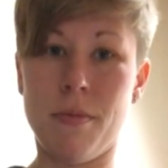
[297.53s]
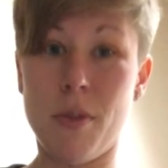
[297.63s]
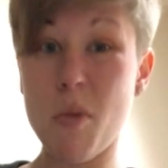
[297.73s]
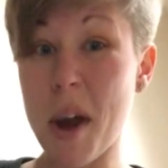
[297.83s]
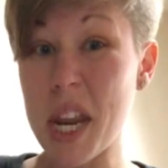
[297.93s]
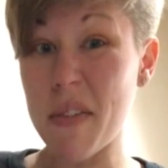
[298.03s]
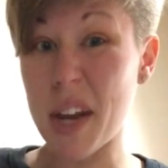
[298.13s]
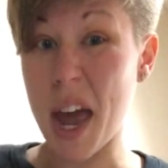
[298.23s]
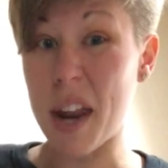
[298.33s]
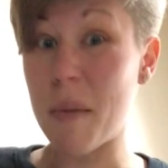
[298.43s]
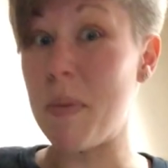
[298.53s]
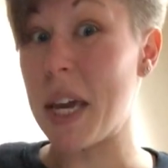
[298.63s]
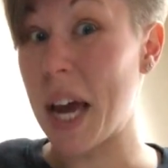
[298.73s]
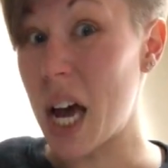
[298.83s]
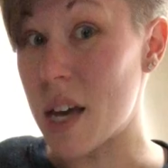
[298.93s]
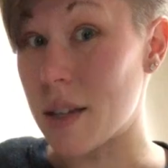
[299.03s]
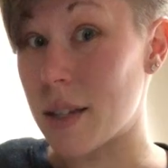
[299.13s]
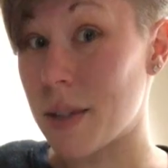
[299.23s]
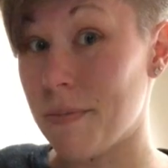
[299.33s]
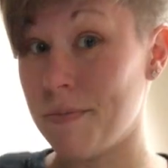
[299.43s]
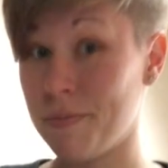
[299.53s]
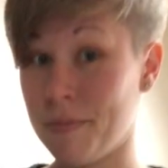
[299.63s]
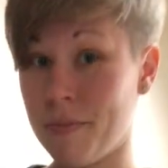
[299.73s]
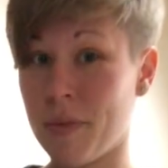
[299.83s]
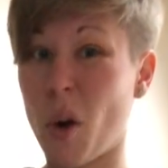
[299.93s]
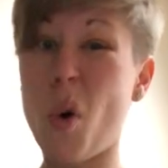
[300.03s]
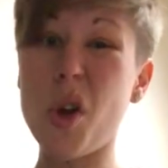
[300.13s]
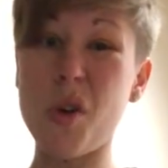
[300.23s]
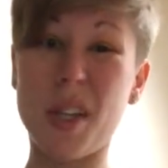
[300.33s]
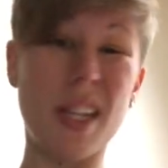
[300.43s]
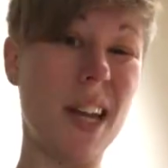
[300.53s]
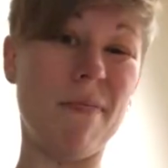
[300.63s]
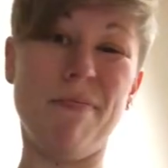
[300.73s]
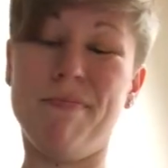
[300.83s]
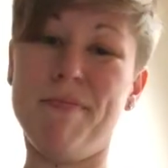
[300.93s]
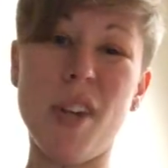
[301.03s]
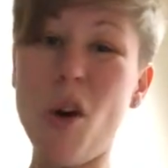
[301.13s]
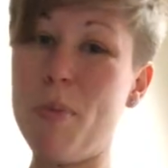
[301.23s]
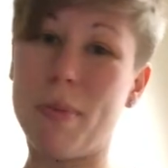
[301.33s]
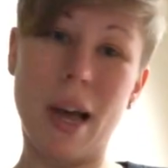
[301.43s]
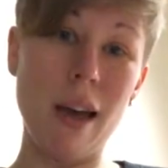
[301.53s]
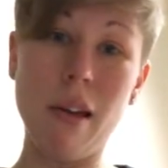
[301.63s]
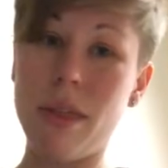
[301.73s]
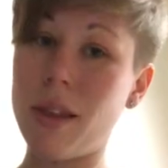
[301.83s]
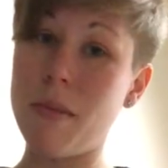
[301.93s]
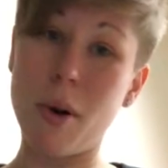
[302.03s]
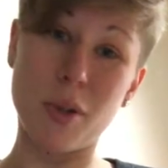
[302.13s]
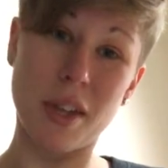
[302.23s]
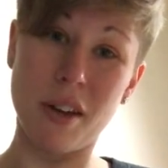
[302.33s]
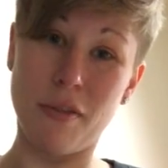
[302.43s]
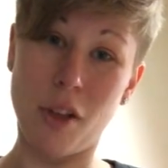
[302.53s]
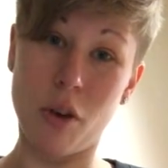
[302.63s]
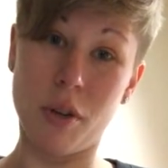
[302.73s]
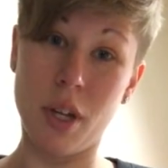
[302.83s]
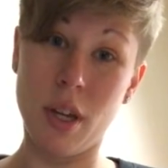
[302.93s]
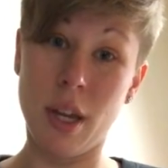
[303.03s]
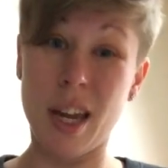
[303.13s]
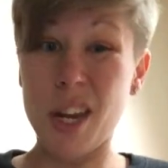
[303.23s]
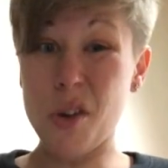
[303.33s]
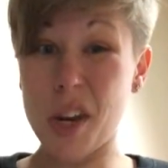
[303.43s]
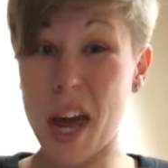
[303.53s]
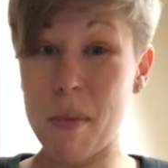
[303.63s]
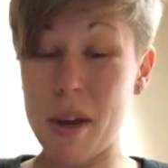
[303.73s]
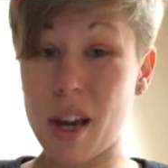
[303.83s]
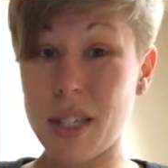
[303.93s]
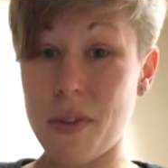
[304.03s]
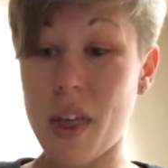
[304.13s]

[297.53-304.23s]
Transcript: You might even add a because. Or you could say, Nope, I don't think the boat's gonna float. And you could add a because for